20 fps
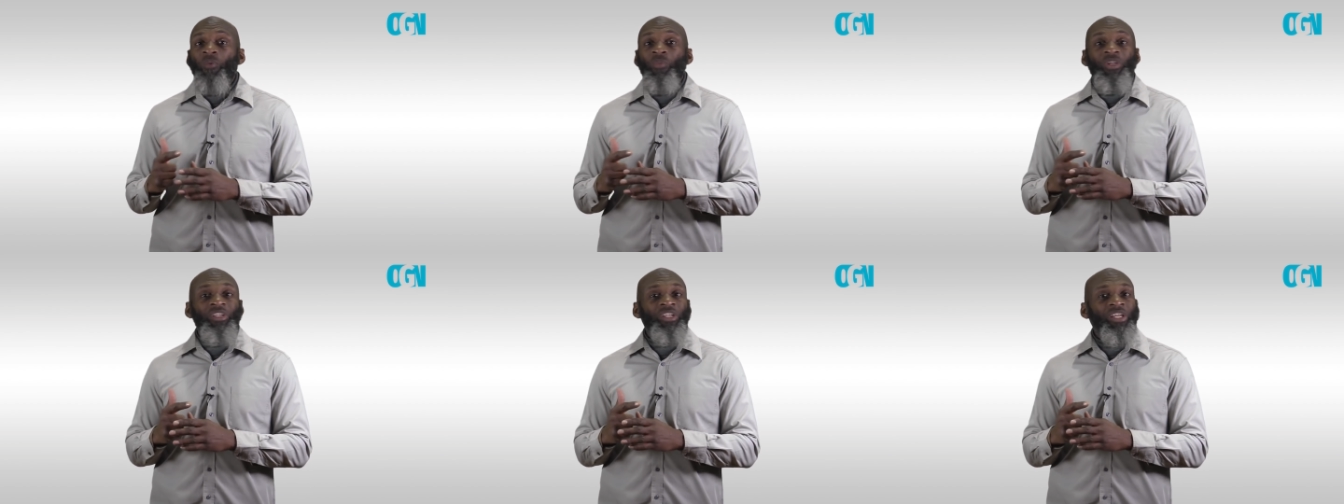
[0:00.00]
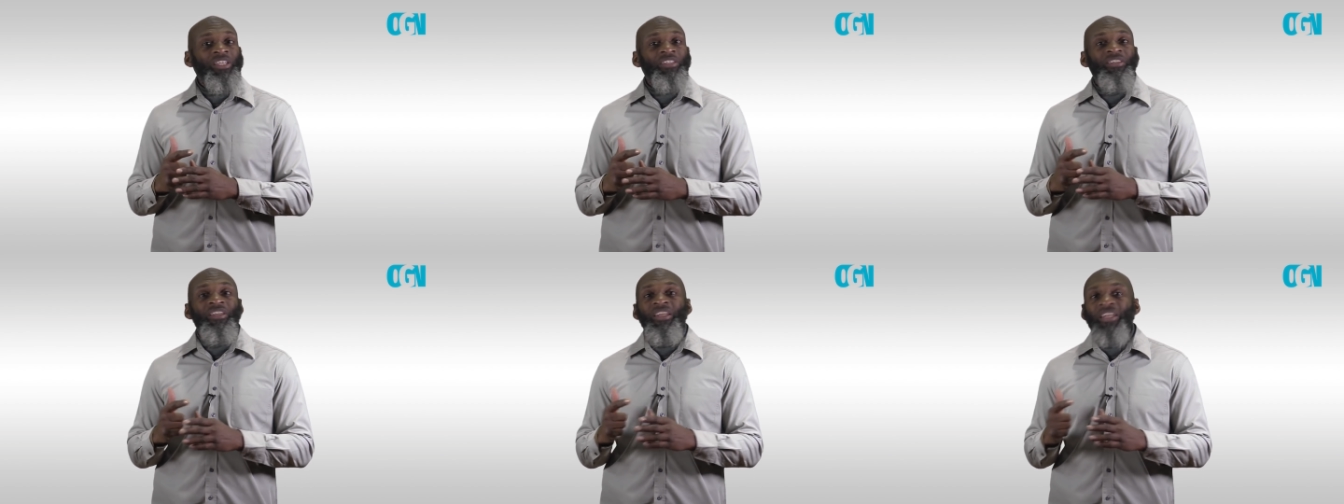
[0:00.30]
which
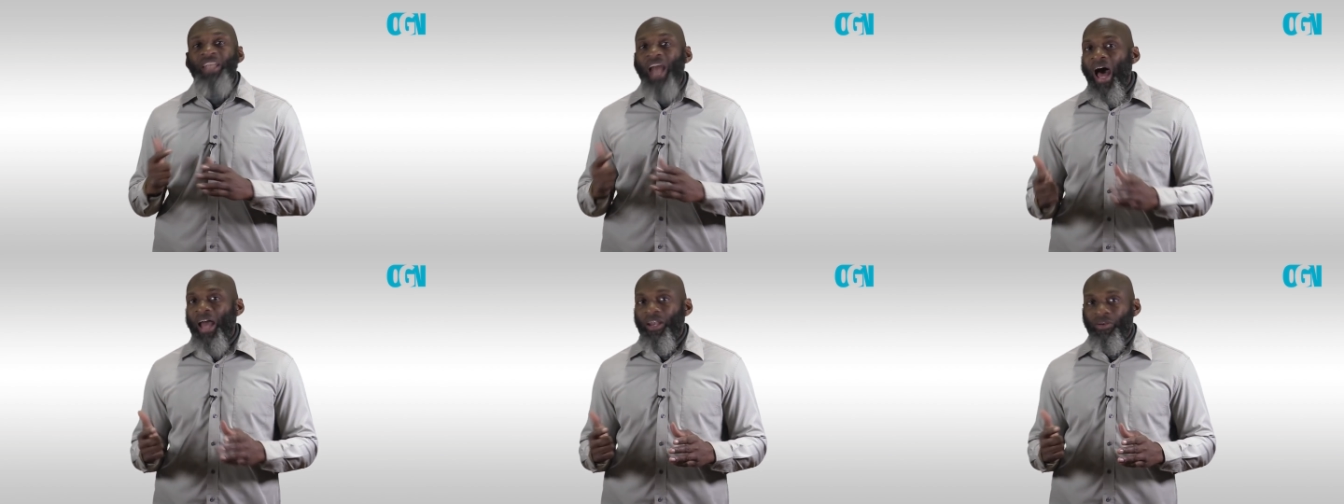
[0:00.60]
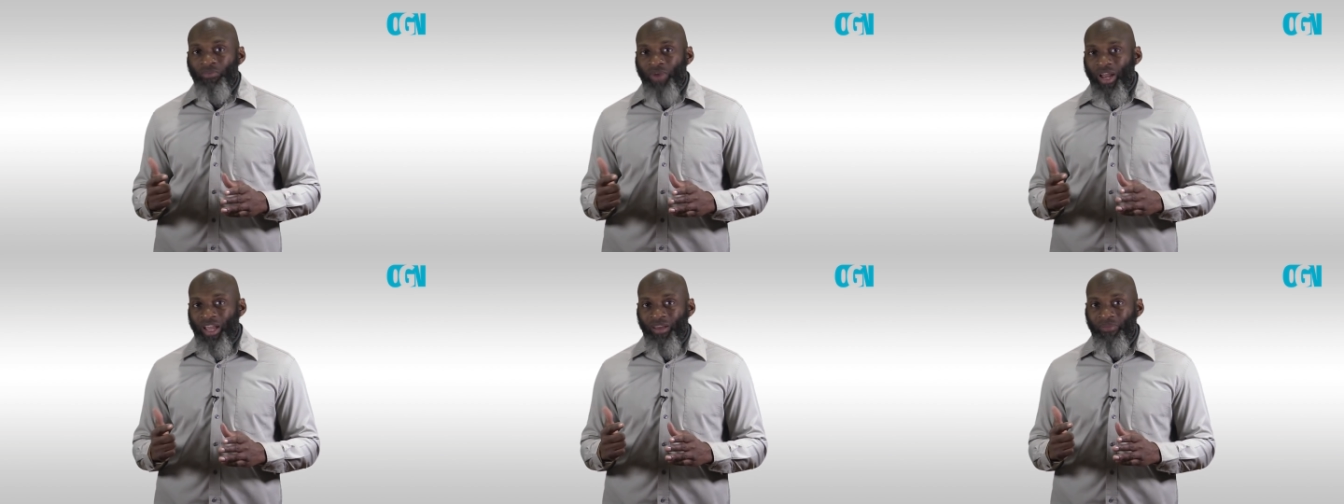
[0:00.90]
is not
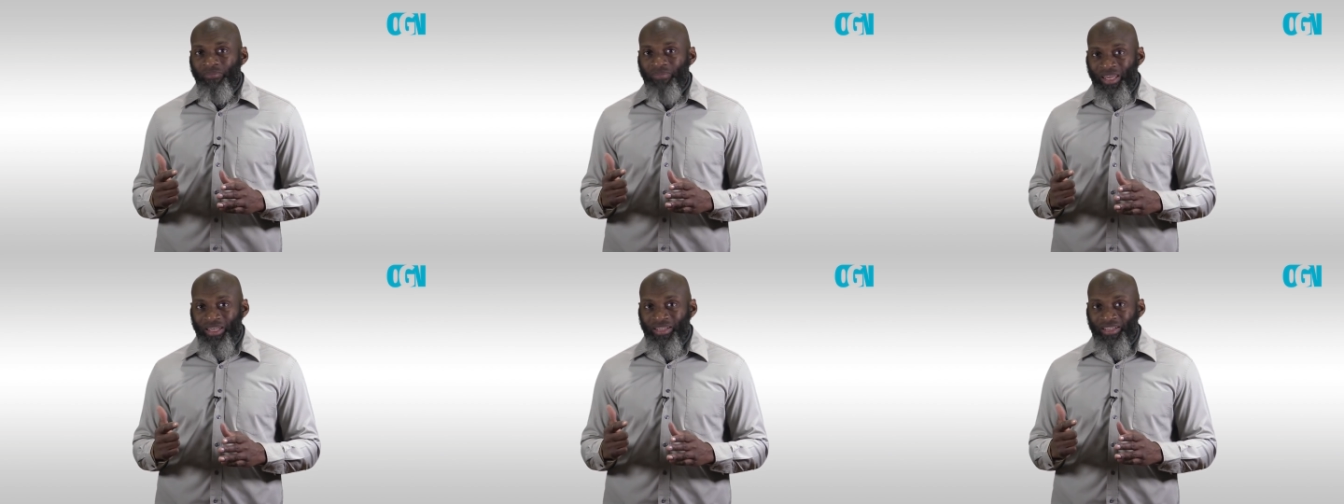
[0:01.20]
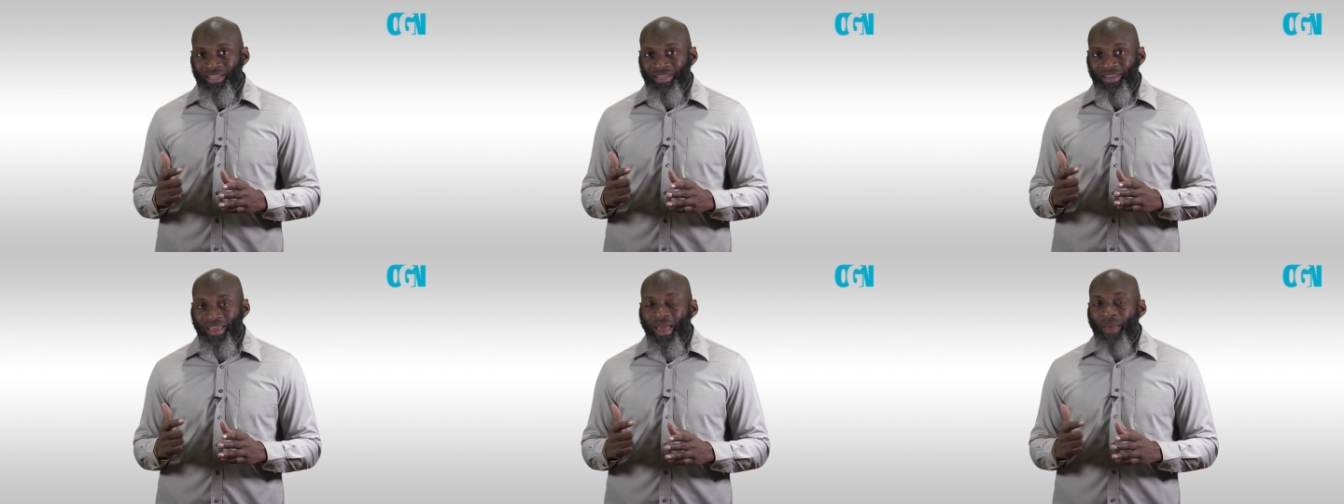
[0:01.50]

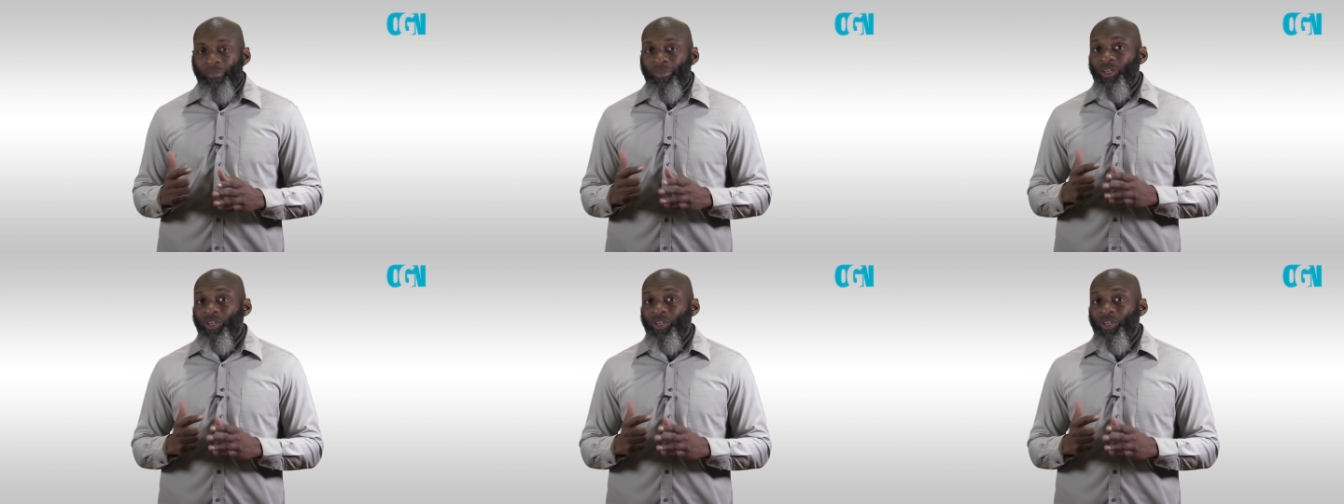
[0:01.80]
recommended